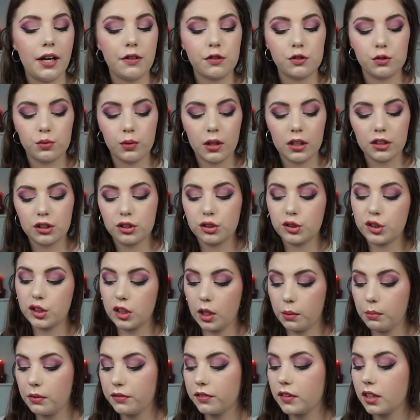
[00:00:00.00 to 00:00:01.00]
I have swatched
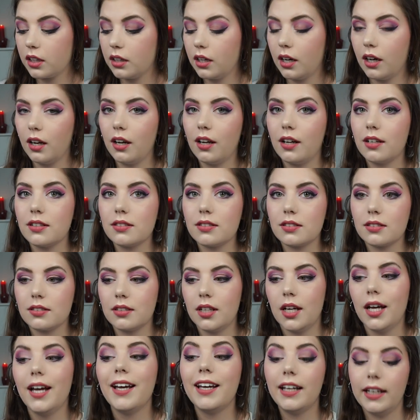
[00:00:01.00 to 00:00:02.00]
some of the colors
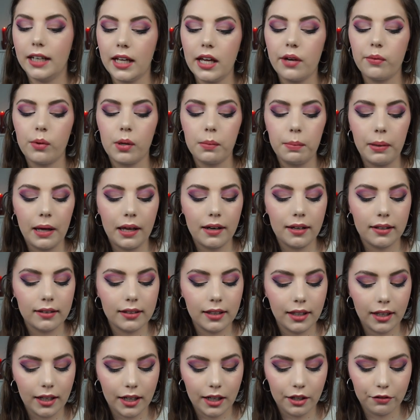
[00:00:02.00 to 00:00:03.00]
in every palette
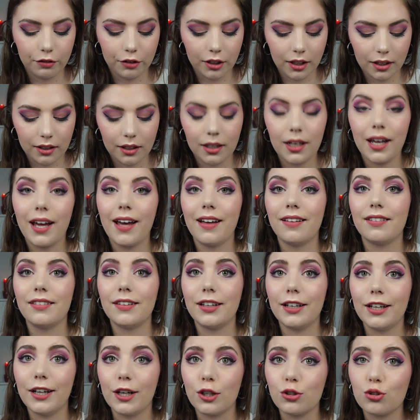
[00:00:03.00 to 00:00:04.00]
that I have gotten and
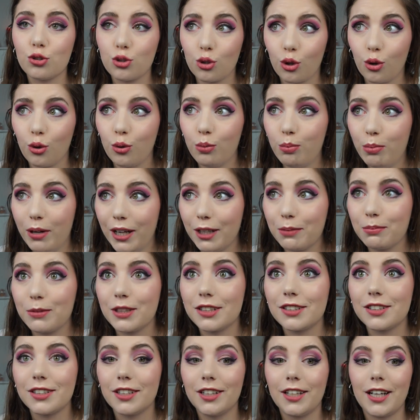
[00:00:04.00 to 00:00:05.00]
they are so
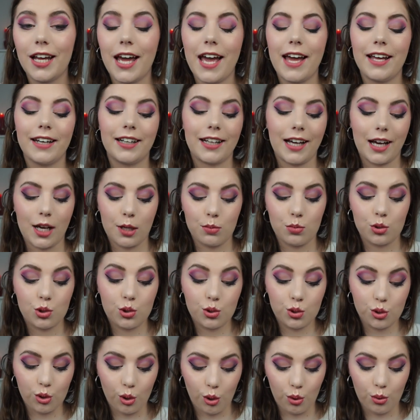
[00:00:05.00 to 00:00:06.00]
pigmented and I'm
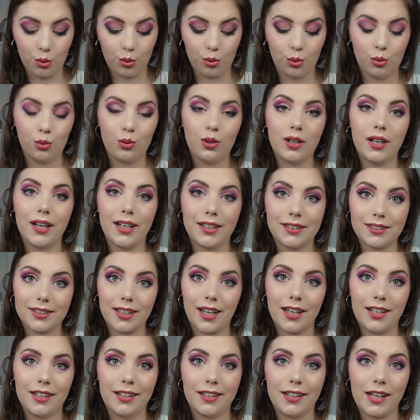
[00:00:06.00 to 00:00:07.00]
so
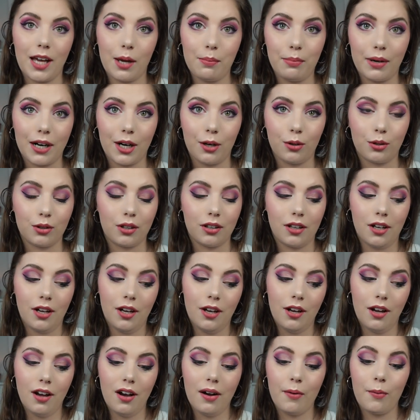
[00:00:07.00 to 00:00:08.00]
excited about
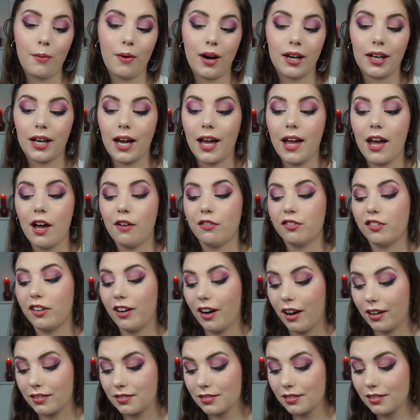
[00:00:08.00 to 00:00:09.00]
what I have
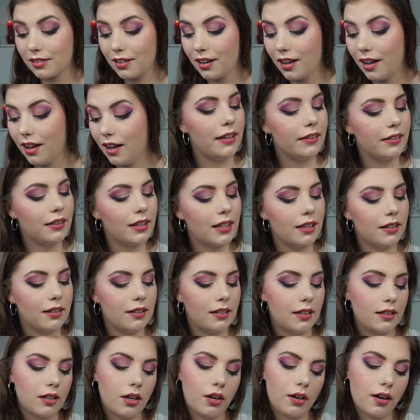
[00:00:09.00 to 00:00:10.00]
gotten. And
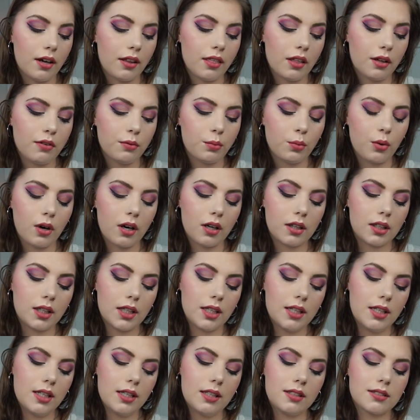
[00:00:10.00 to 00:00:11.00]
then other
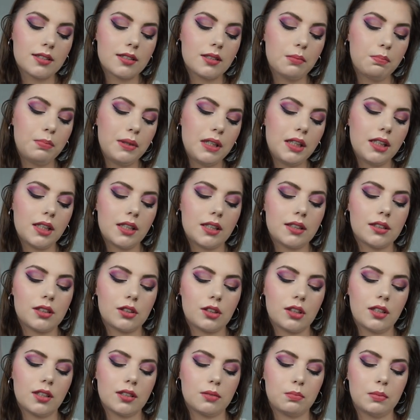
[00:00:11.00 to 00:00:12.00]
one is the
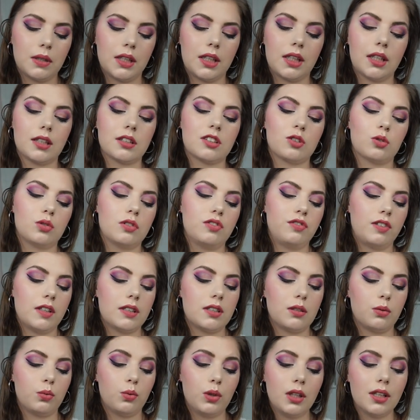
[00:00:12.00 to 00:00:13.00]
BH Cosmetics
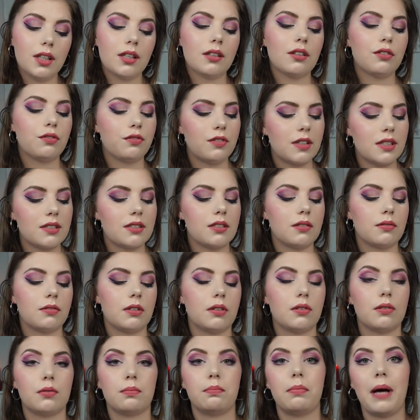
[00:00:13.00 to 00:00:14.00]
Fe Weekend
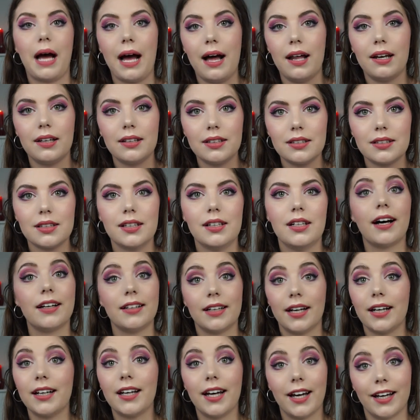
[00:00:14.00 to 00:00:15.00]
Festival palette.
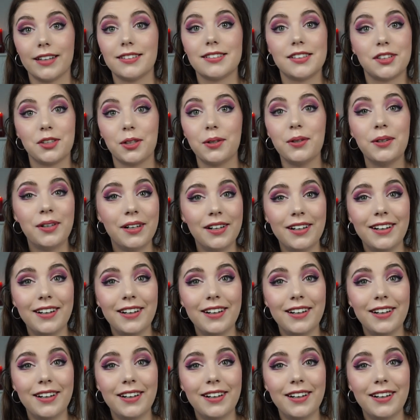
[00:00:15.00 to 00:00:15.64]
I, I had to.